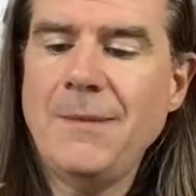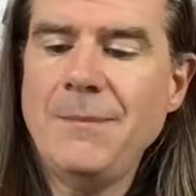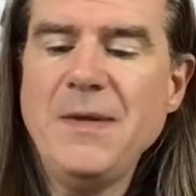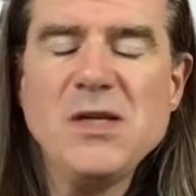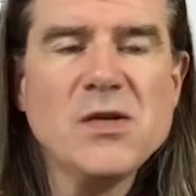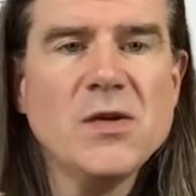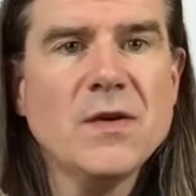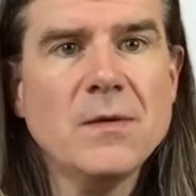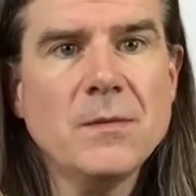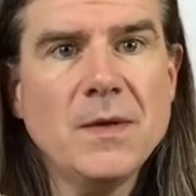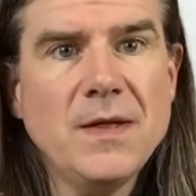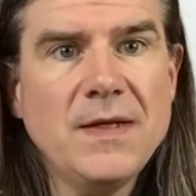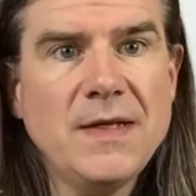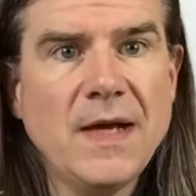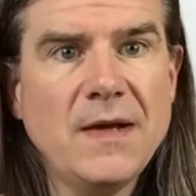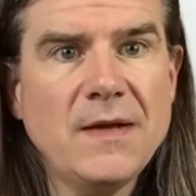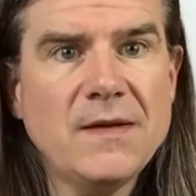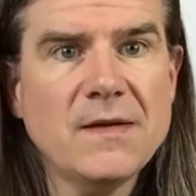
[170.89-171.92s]
Make sure they're really
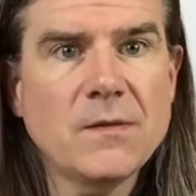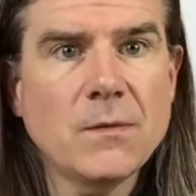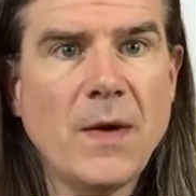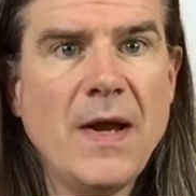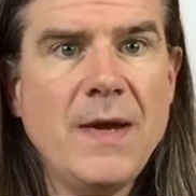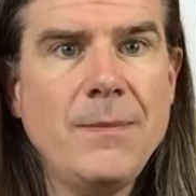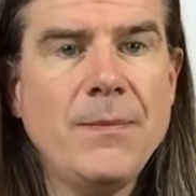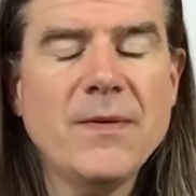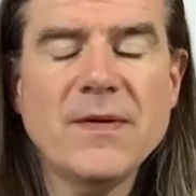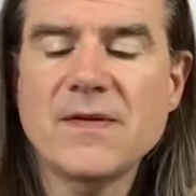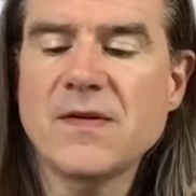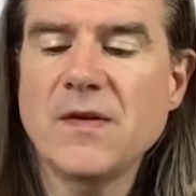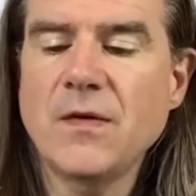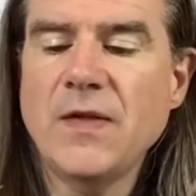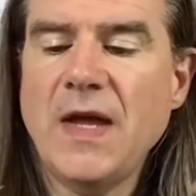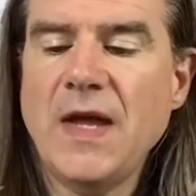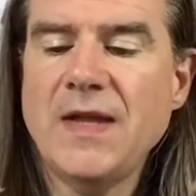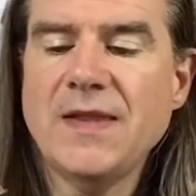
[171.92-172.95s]
nice and ripe
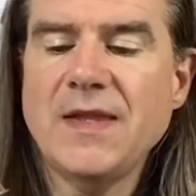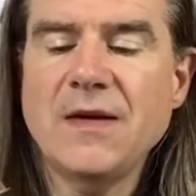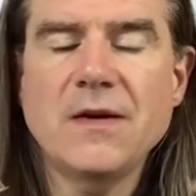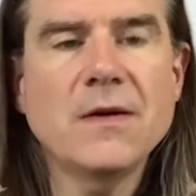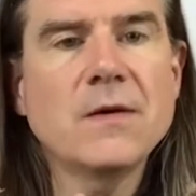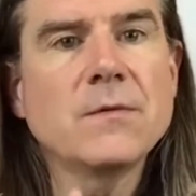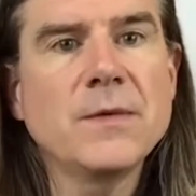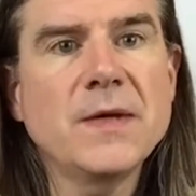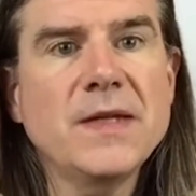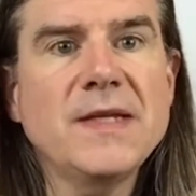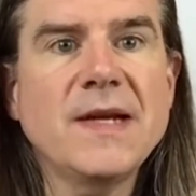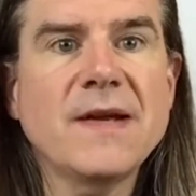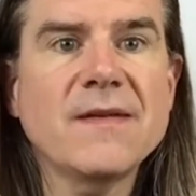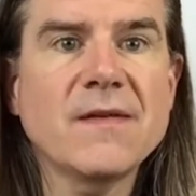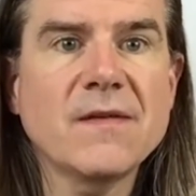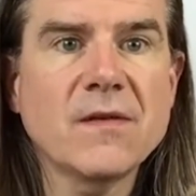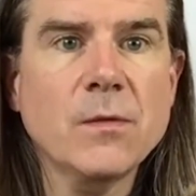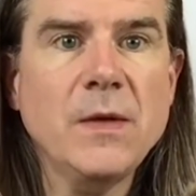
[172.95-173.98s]
so that they're really
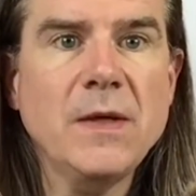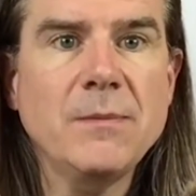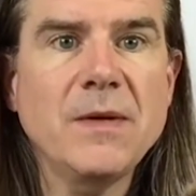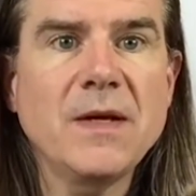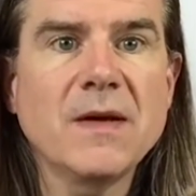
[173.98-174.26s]
nice and sweet,